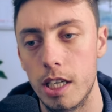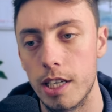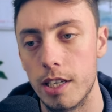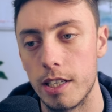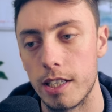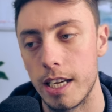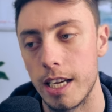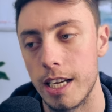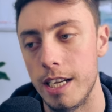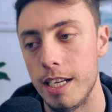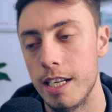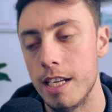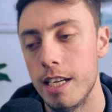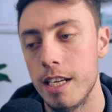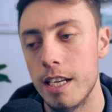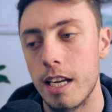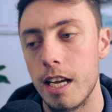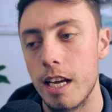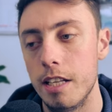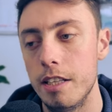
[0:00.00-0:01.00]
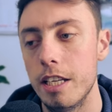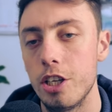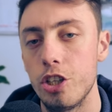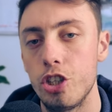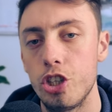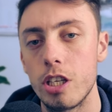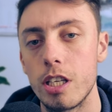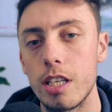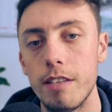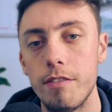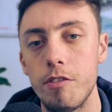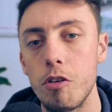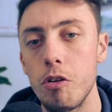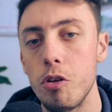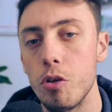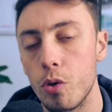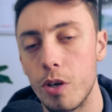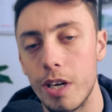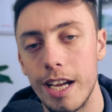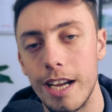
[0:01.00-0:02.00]
Okay, and that should give you
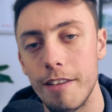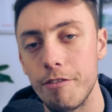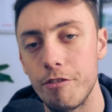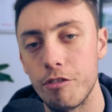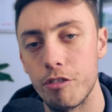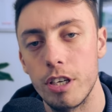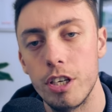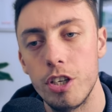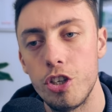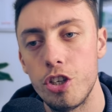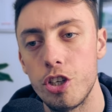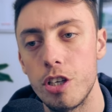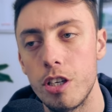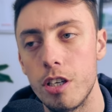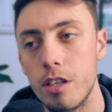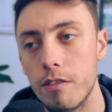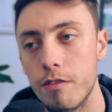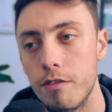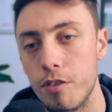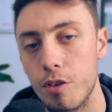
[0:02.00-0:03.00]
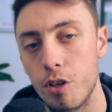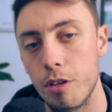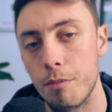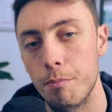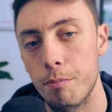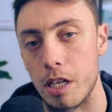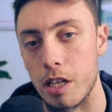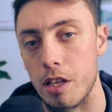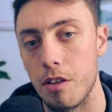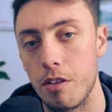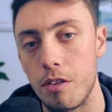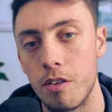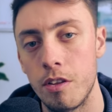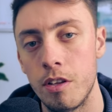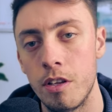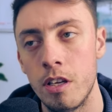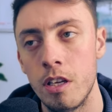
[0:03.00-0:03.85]
your average for the month.